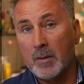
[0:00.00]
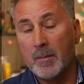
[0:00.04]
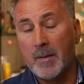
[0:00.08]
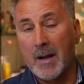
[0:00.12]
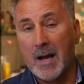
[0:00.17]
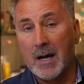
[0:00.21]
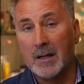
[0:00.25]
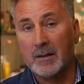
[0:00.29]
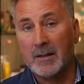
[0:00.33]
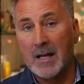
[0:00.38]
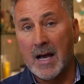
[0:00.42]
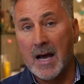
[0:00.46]

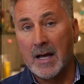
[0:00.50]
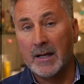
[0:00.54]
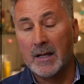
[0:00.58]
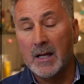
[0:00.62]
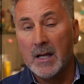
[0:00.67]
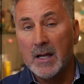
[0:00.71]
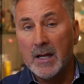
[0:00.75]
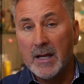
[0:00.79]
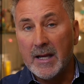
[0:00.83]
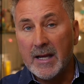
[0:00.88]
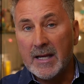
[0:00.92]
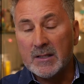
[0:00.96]
about that
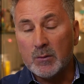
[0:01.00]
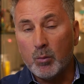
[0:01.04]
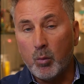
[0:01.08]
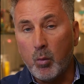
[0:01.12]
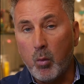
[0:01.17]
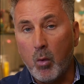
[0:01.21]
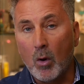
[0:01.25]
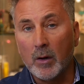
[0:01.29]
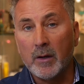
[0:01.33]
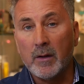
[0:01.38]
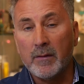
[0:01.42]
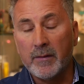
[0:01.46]
is,
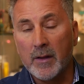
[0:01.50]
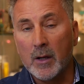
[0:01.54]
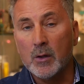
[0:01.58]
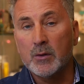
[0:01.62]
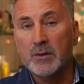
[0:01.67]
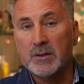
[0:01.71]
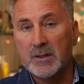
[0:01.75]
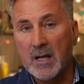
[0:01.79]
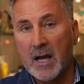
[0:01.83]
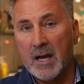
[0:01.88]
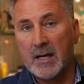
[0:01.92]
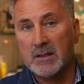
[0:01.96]
what are
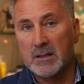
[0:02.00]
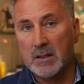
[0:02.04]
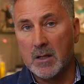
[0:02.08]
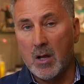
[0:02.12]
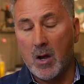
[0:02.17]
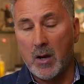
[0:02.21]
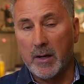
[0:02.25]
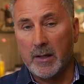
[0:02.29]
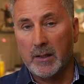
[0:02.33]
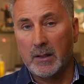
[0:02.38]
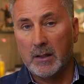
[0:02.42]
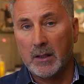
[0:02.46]
those days
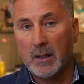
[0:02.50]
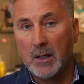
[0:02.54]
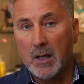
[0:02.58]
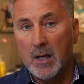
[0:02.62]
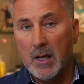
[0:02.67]
like?